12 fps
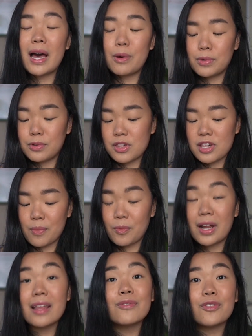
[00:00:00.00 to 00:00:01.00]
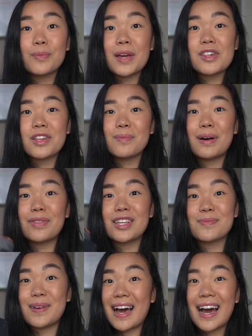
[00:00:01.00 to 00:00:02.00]
I will share more information about
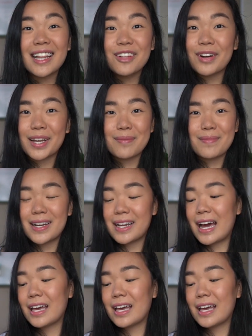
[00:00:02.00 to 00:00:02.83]
this, but I highly recommend it.